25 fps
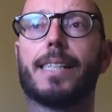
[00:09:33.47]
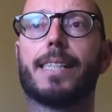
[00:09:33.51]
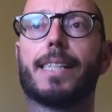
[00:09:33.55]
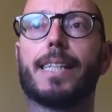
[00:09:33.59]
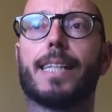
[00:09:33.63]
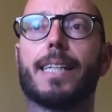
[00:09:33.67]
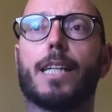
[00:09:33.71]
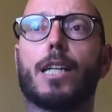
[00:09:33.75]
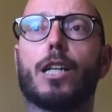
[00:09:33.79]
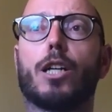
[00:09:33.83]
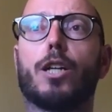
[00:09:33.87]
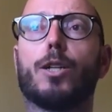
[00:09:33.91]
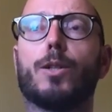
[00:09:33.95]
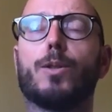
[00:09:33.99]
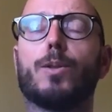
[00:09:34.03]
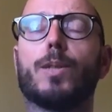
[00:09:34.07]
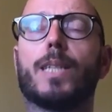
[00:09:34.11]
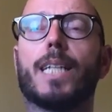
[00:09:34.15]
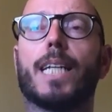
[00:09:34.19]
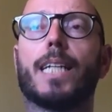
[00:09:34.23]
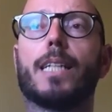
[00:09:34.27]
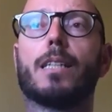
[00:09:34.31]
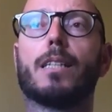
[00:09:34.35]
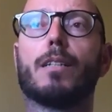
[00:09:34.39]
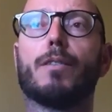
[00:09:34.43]

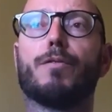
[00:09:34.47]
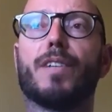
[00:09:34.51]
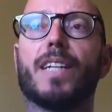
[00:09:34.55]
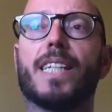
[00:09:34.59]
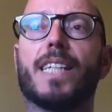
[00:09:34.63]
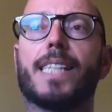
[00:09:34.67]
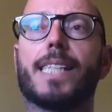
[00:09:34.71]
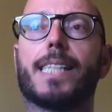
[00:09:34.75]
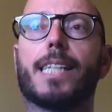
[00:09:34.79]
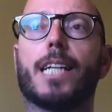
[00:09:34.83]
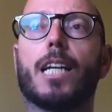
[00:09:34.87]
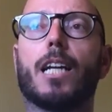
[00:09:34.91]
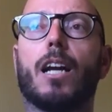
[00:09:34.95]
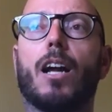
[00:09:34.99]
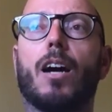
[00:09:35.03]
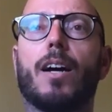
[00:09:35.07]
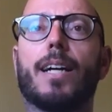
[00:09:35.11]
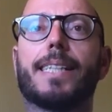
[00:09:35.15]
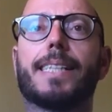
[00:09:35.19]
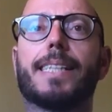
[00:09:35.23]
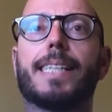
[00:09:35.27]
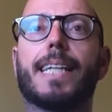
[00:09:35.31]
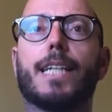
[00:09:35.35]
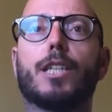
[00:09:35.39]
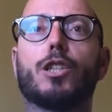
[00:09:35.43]
including the
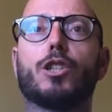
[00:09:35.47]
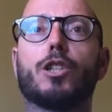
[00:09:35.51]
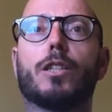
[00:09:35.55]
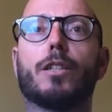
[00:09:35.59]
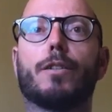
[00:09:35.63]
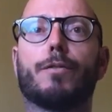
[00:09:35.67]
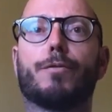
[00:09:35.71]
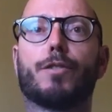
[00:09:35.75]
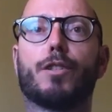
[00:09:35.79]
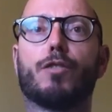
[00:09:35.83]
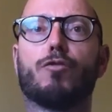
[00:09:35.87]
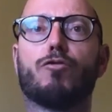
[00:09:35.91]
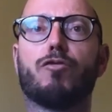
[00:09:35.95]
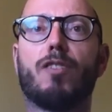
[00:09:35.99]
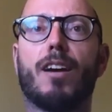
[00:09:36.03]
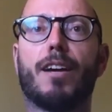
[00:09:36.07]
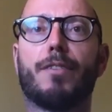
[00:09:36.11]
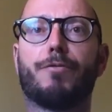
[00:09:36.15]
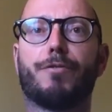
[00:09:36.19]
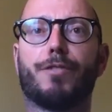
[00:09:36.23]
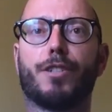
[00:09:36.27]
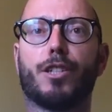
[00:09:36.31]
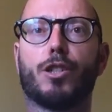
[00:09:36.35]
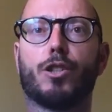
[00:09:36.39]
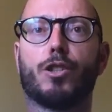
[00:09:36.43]
visualization of the
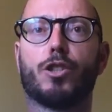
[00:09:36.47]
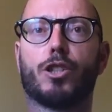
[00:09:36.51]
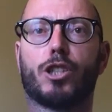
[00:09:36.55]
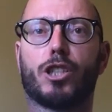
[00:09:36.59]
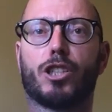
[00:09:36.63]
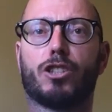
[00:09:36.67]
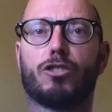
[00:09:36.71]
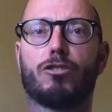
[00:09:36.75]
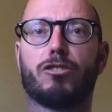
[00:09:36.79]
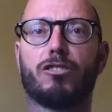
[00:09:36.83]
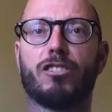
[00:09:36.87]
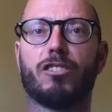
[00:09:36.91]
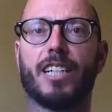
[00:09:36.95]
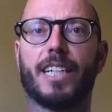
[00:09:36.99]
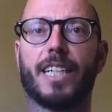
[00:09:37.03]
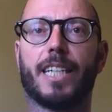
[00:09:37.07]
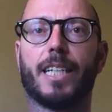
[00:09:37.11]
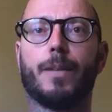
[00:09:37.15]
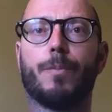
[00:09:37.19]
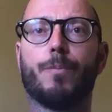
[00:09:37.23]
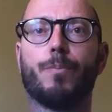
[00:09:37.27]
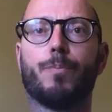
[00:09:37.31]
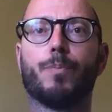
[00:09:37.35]
refuge tree,